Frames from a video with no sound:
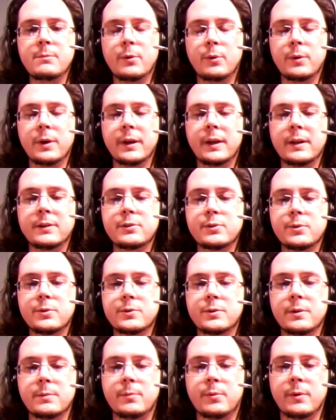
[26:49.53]
But when it gets to
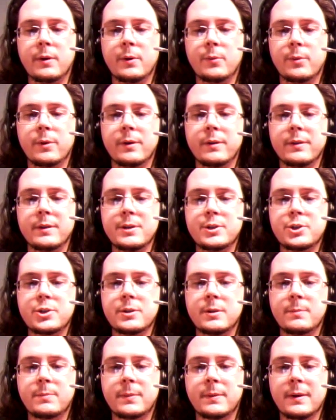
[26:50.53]
a certain point where the
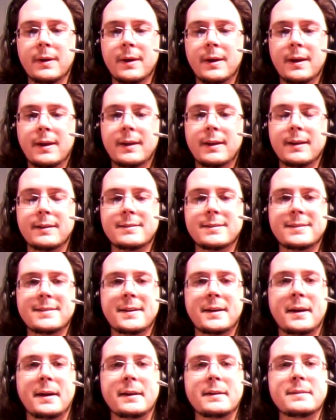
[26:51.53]
ship gets
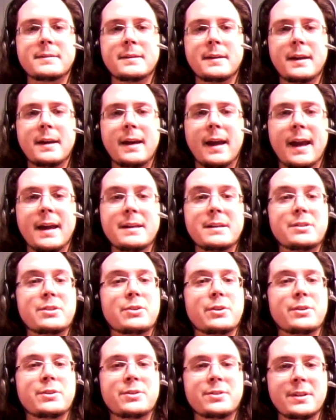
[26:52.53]
attacked and it
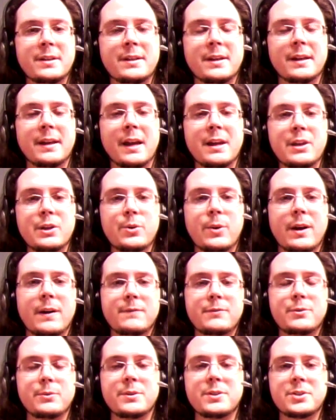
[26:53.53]
starts sinking, and you
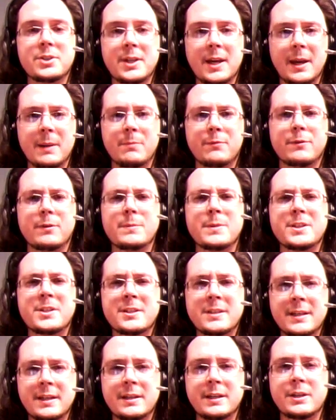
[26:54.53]
have to escape from a
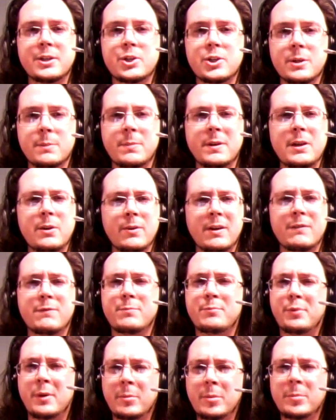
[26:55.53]
sinking ship, and you
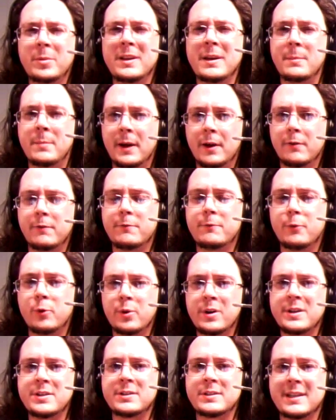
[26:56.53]
have probably about
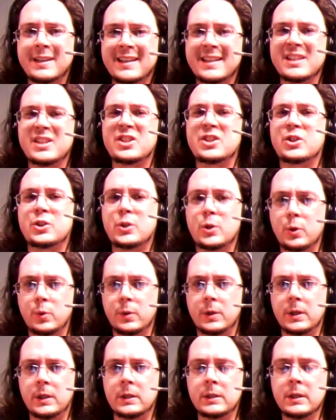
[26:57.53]
forty seconds
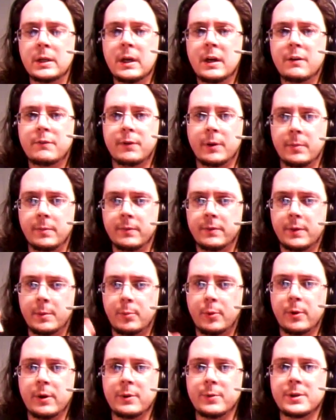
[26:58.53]
total from
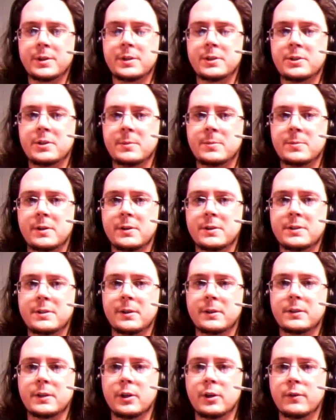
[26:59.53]
the point at which the starts
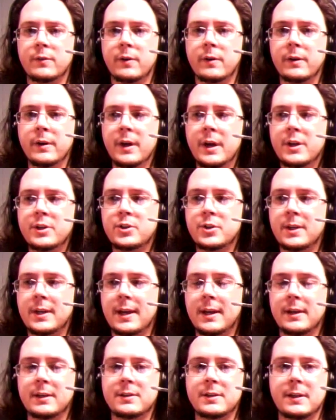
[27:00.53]
tilting over to
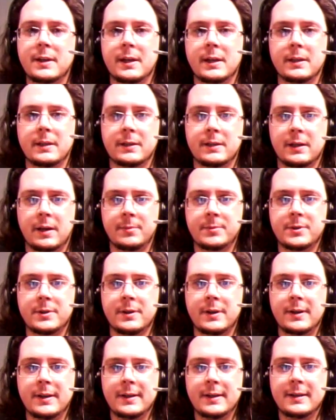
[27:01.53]
getting to the
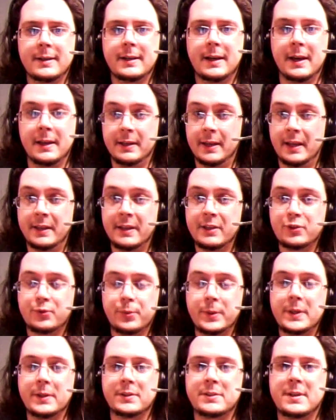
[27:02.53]
helicopter. And, and
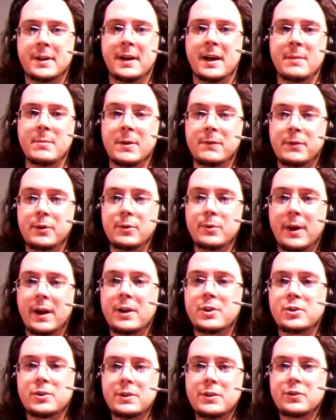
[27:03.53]
that's real time. If you
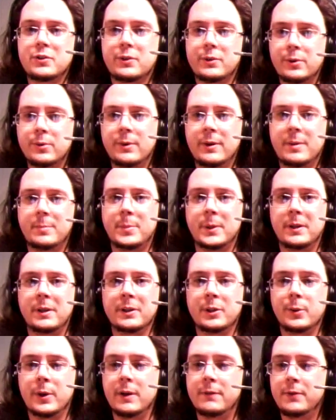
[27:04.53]
actually screw up
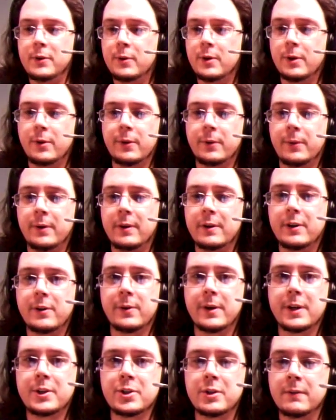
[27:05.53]
along the way, if you go the wrong
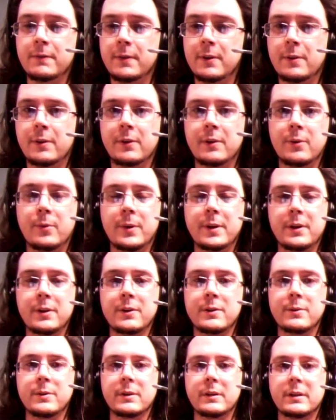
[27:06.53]
direction, if you don't know what
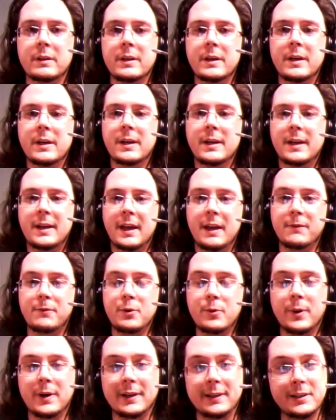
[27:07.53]
you're doing,
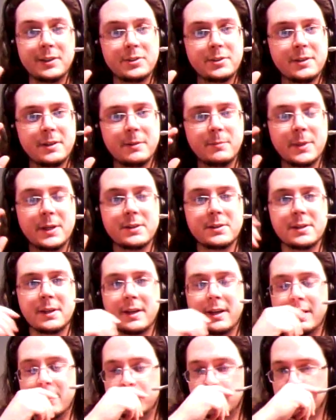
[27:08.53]
if you aren't listening, because
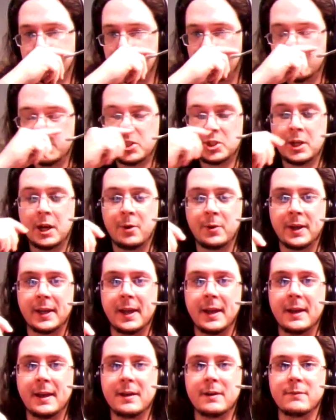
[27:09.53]
the guy is sh
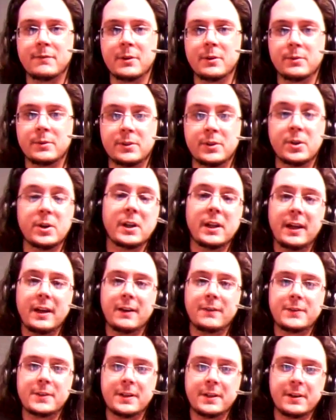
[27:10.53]
shouting ahead of you, turn
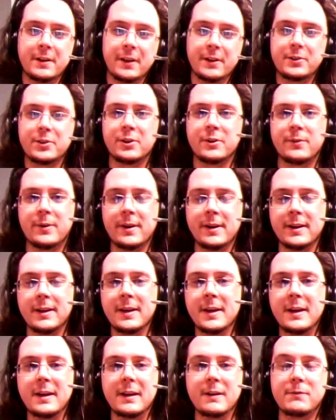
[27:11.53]
left, here, now turn right.
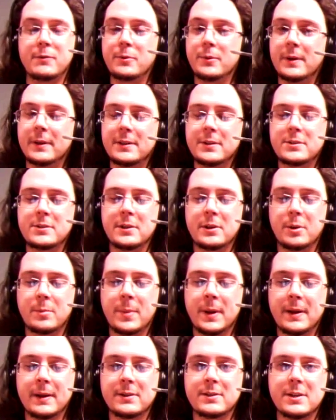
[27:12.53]
If you aren't listening or
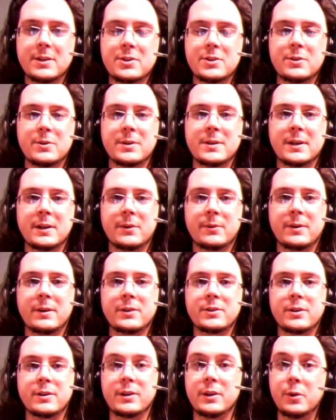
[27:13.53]
paying attention or take a
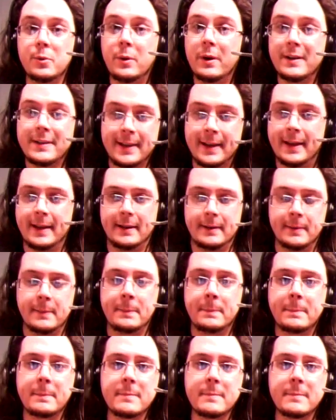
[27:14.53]
wrong turn, you are dead.